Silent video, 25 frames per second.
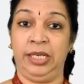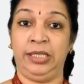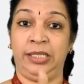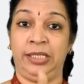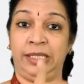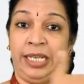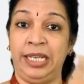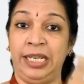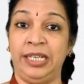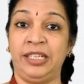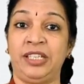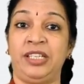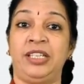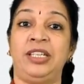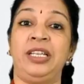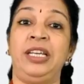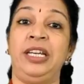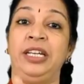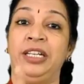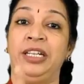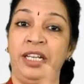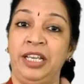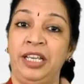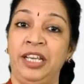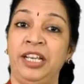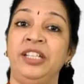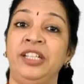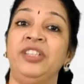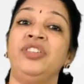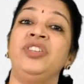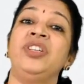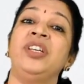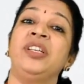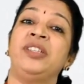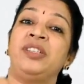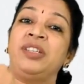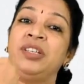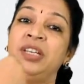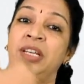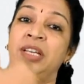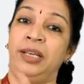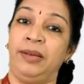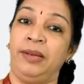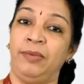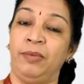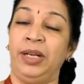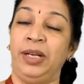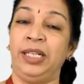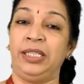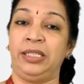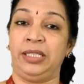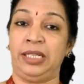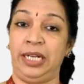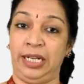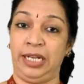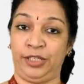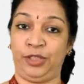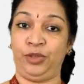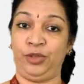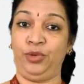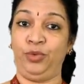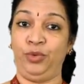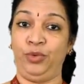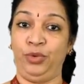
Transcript: CST, TNGST, wealth taxum